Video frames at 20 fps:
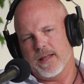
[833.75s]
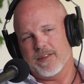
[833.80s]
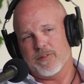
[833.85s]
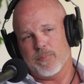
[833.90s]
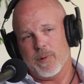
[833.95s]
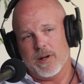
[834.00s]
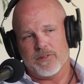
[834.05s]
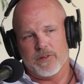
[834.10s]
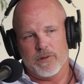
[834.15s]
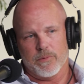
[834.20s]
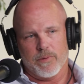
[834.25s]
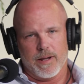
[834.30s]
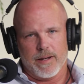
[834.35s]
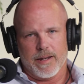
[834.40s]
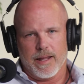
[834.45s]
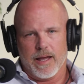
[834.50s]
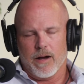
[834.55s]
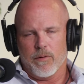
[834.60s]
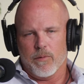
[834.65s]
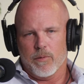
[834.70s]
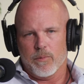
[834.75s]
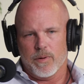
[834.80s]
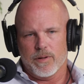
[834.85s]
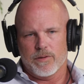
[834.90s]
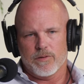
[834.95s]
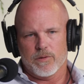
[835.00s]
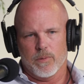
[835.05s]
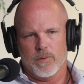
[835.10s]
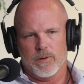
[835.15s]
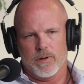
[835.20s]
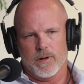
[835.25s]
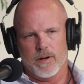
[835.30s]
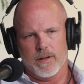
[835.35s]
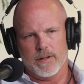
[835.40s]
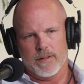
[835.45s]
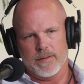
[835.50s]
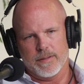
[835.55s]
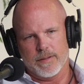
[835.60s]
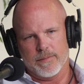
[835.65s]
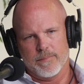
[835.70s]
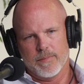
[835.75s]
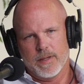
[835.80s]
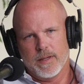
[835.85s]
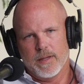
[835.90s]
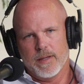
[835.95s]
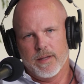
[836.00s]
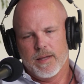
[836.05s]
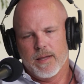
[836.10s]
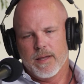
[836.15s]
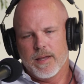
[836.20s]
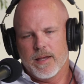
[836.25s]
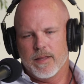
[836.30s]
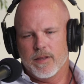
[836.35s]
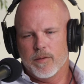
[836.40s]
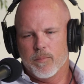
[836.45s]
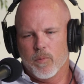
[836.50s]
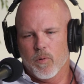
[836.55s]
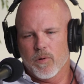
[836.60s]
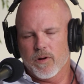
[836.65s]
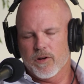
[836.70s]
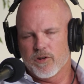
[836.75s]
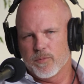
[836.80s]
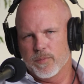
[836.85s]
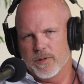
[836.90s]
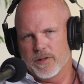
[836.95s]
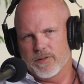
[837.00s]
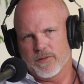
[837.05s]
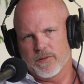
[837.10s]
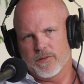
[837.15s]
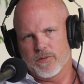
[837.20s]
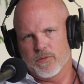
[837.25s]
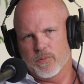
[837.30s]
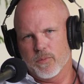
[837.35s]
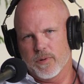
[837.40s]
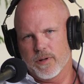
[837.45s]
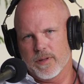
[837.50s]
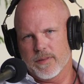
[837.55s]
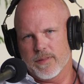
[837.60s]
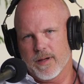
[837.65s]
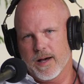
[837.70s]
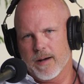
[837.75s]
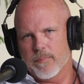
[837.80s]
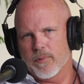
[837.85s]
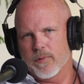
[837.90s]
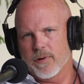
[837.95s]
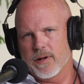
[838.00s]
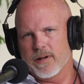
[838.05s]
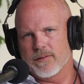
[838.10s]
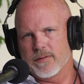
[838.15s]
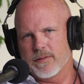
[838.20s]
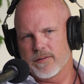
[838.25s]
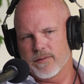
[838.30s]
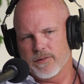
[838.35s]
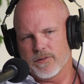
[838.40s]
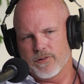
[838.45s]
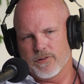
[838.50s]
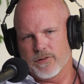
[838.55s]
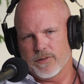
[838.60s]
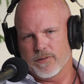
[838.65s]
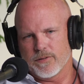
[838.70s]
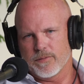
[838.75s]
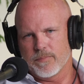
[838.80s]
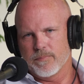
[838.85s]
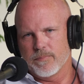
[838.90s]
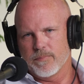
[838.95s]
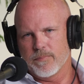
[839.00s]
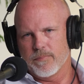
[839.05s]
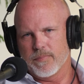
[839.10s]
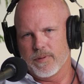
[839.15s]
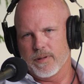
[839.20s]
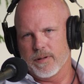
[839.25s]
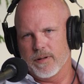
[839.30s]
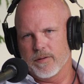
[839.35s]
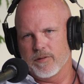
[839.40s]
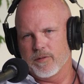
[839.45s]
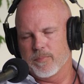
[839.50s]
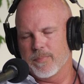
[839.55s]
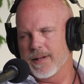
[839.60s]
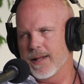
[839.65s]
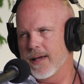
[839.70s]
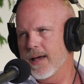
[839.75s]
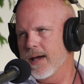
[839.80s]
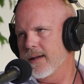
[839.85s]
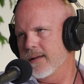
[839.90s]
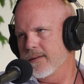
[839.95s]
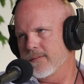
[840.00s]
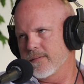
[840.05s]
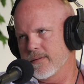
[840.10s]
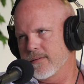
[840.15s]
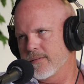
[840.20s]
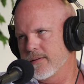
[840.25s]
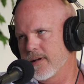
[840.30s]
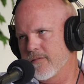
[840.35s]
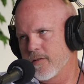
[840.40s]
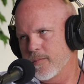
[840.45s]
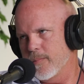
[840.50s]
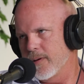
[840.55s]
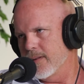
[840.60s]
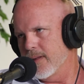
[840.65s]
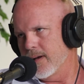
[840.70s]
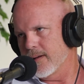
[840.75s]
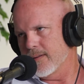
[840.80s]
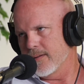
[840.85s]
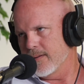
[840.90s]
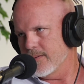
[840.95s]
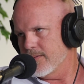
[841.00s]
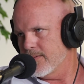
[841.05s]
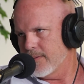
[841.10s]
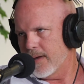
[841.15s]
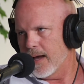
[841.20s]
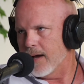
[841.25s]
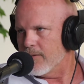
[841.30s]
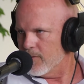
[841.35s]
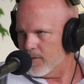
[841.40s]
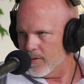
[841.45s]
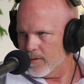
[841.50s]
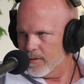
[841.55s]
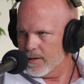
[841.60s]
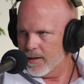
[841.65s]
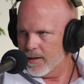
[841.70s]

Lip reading: especially right now with what's going on in the mortgage business with operations, it's just it's bananas. It's never been like this ever.